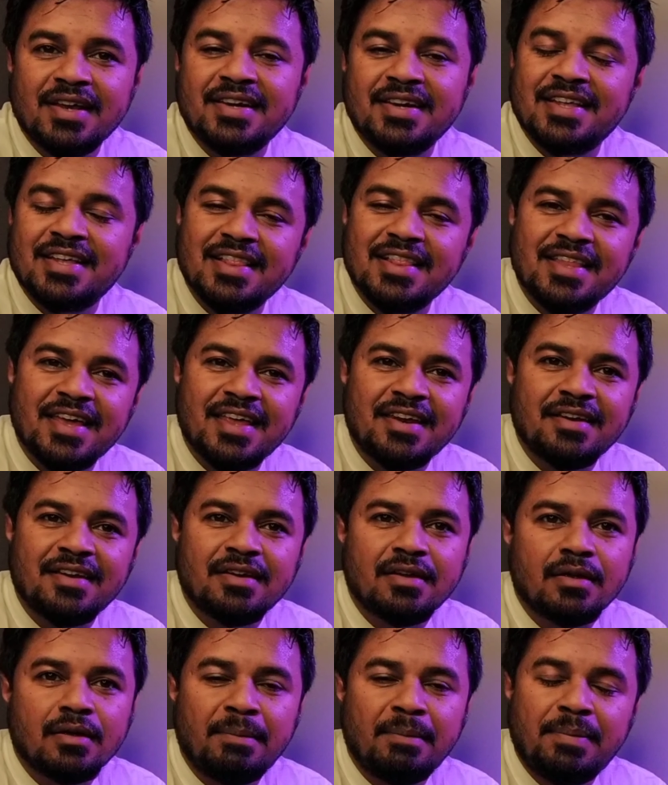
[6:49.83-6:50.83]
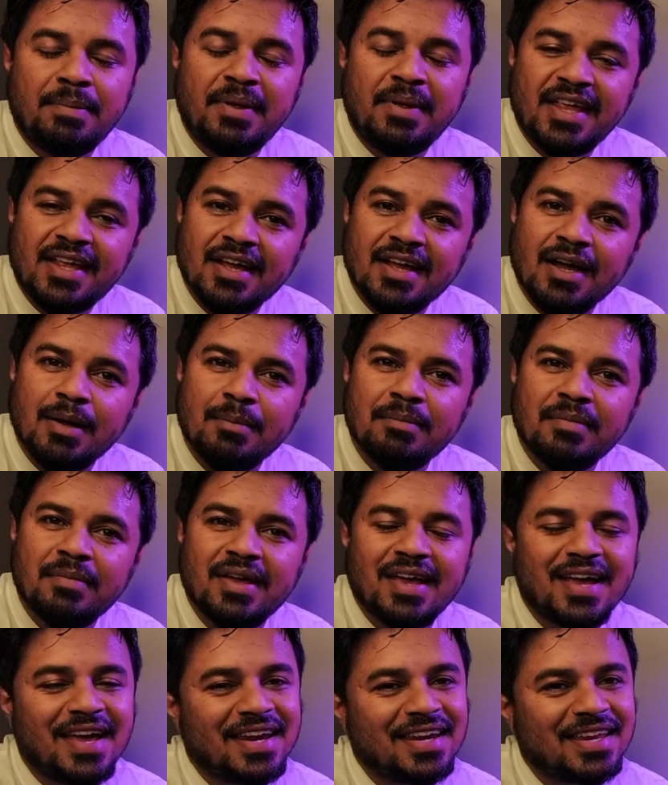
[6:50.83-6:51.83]
Till then, be calm
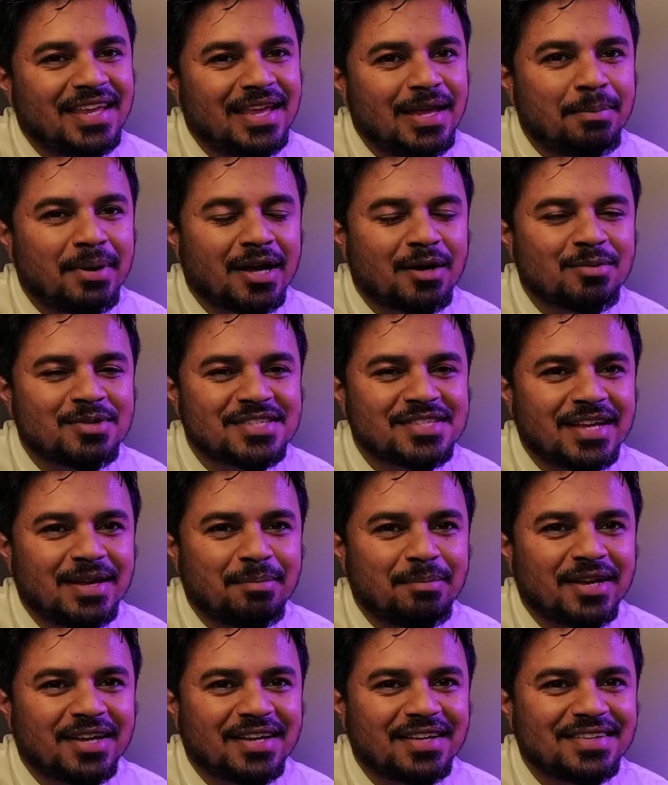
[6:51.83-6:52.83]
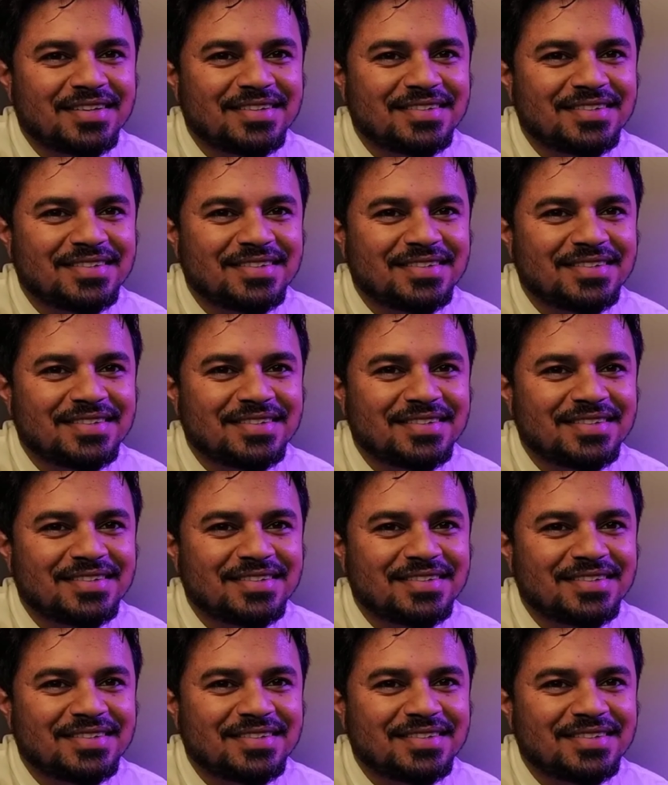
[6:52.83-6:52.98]
and keep aquascaping.